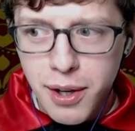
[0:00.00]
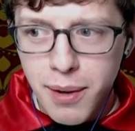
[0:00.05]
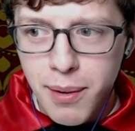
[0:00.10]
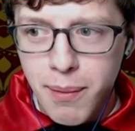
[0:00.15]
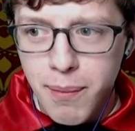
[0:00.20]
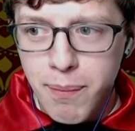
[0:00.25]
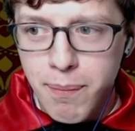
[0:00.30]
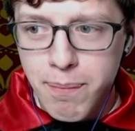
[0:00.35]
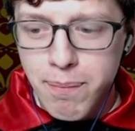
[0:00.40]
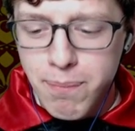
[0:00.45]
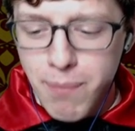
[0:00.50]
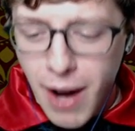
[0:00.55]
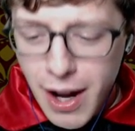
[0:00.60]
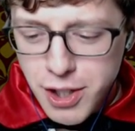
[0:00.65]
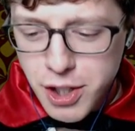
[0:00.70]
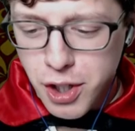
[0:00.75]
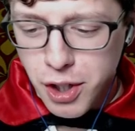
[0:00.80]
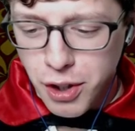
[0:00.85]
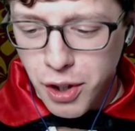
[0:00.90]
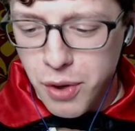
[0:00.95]
much
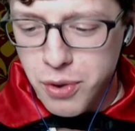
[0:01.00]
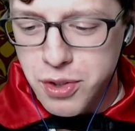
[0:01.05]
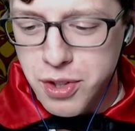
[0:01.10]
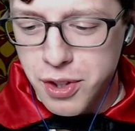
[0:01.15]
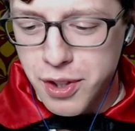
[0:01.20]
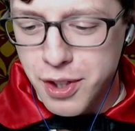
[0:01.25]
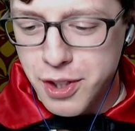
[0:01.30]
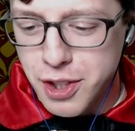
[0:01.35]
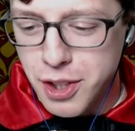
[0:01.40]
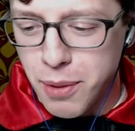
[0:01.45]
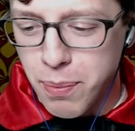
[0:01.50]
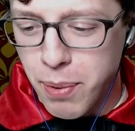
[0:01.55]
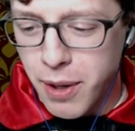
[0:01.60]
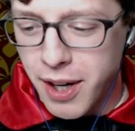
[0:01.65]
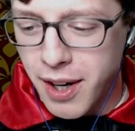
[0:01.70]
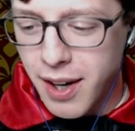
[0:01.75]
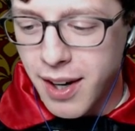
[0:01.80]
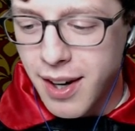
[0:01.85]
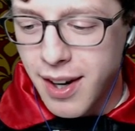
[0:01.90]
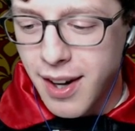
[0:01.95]
closer to
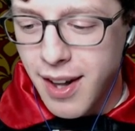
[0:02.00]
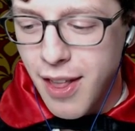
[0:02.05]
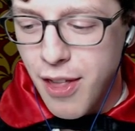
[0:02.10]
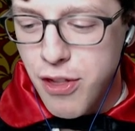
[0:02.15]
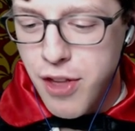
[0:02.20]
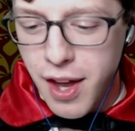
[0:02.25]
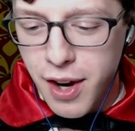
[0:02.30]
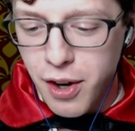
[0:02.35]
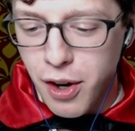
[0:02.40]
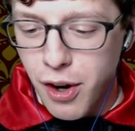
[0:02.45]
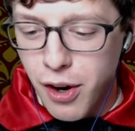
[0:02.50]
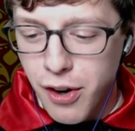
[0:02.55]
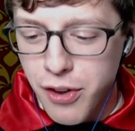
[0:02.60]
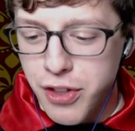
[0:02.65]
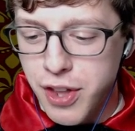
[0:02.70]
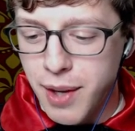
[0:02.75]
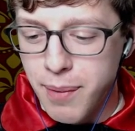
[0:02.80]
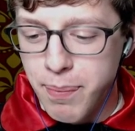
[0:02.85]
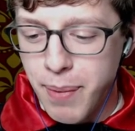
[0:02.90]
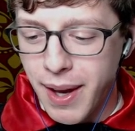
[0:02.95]
Jupiter than Earth
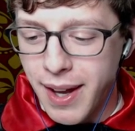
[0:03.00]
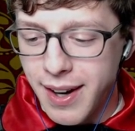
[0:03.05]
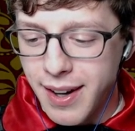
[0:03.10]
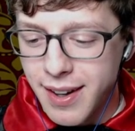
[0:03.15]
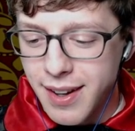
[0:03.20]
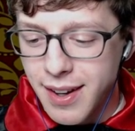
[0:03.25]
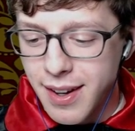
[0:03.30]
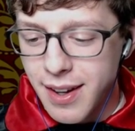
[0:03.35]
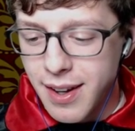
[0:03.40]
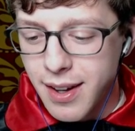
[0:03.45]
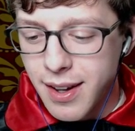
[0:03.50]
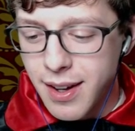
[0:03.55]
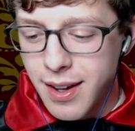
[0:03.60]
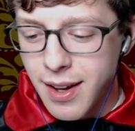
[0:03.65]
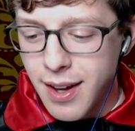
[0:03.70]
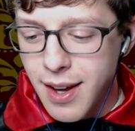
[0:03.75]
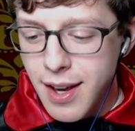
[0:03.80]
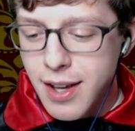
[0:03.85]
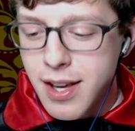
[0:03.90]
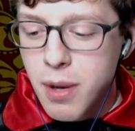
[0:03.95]
had been.
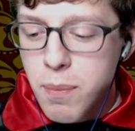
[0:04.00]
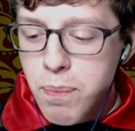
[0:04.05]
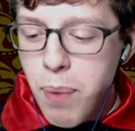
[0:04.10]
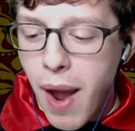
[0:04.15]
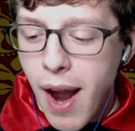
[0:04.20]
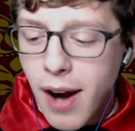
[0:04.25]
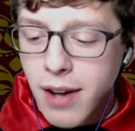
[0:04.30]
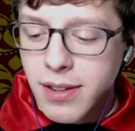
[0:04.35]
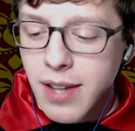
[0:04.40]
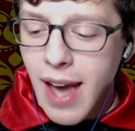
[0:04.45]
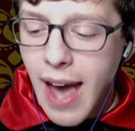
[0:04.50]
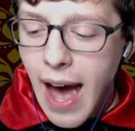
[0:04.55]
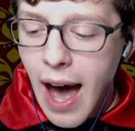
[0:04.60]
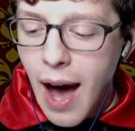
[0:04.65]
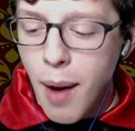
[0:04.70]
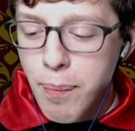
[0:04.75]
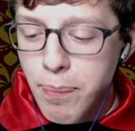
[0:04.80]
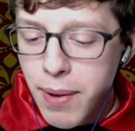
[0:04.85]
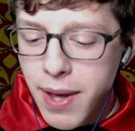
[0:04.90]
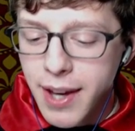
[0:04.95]
Compared to how
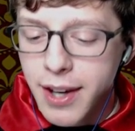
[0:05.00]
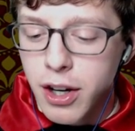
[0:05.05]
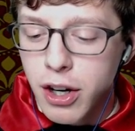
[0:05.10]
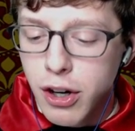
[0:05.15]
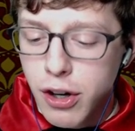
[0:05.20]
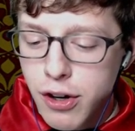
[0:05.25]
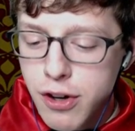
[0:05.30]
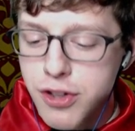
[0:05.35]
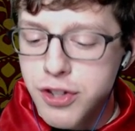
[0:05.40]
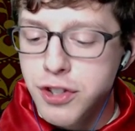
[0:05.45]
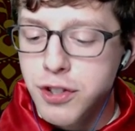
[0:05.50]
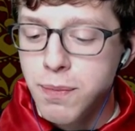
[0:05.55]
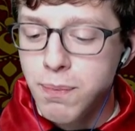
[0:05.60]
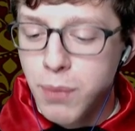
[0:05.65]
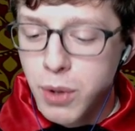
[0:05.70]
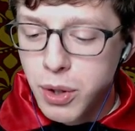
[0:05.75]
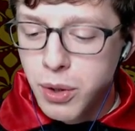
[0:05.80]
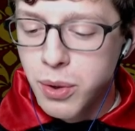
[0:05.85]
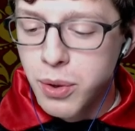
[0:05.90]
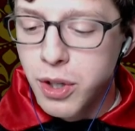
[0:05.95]
big Earth's
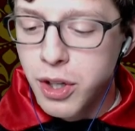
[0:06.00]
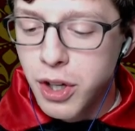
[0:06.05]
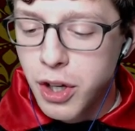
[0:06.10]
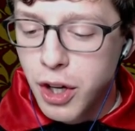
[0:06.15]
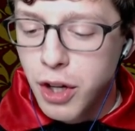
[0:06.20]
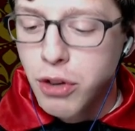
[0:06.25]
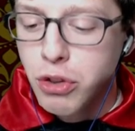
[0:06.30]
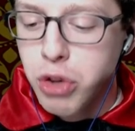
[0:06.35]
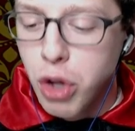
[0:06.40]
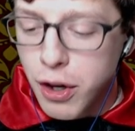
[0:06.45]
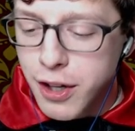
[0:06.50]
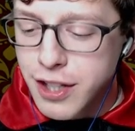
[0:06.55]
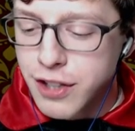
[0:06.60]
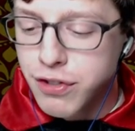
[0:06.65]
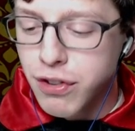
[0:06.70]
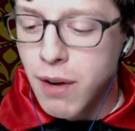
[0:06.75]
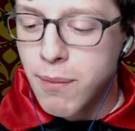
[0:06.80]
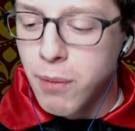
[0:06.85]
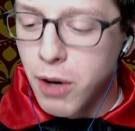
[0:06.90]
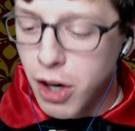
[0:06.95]
moon looks
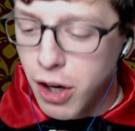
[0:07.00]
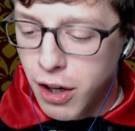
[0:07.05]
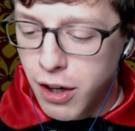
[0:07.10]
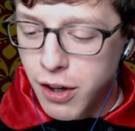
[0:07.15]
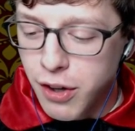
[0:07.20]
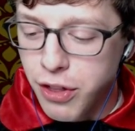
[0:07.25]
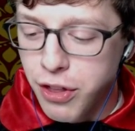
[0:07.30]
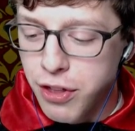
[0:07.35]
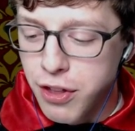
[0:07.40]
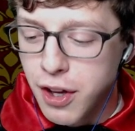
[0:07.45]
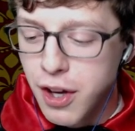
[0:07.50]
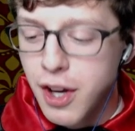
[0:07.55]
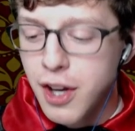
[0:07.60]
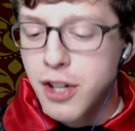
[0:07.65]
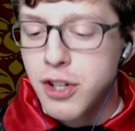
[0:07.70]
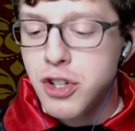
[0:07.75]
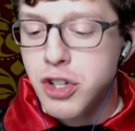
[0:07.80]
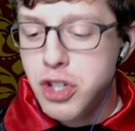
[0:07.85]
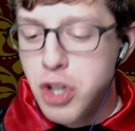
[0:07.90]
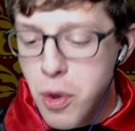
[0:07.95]
from Earth,
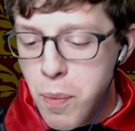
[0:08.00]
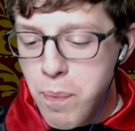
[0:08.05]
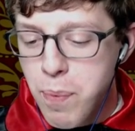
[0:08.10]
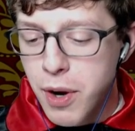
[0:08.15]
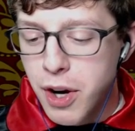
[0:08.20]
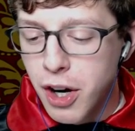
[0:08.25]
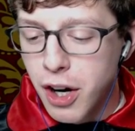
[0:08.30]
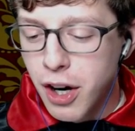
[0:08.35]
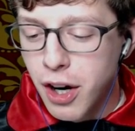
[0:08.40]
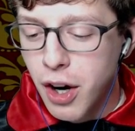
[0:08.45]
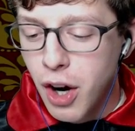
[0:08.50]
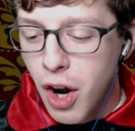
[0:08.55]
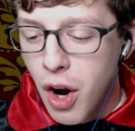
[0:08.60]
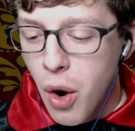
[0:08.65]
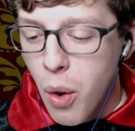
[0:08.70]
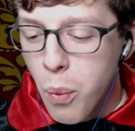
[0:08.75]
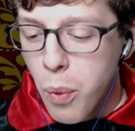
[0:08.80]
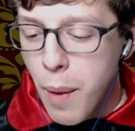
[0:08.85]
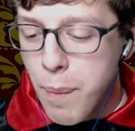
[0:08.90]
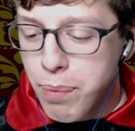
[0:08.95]
Jupiter,
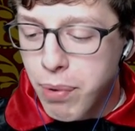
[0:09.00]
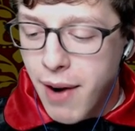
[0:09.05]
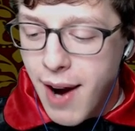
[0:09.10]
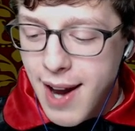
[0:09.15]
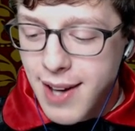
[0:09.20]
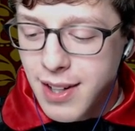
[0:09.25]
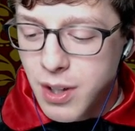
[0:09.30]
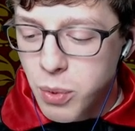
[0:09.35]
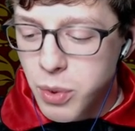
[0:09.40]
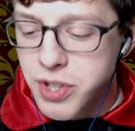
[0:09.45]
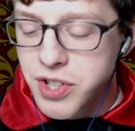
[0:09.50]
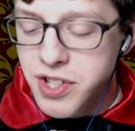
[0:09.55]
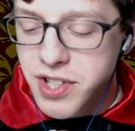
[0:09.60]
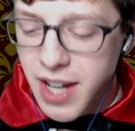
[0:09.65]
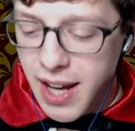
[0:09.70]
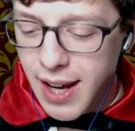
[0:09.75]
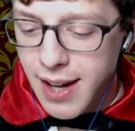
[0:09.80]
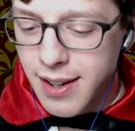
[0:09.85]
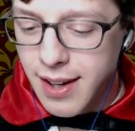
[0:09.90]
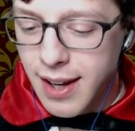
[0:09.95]
where Brandon was
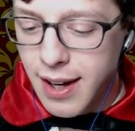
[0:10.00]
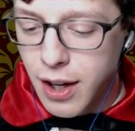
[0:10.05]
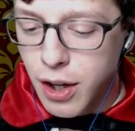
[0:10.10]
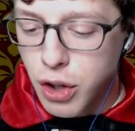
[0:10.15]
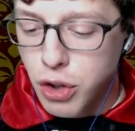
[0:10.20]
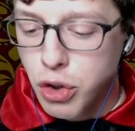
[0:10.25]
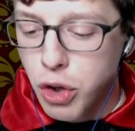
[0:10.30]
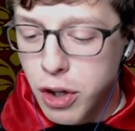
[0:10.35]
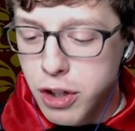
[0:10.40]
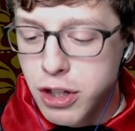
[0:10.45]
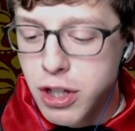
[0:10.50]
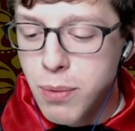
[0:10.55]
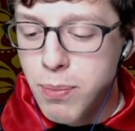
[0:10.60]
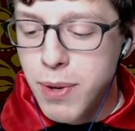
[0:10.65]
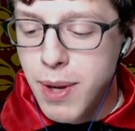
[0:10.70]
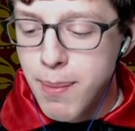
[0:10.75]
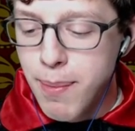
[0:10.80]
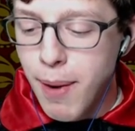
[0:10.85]
standing, looked to be about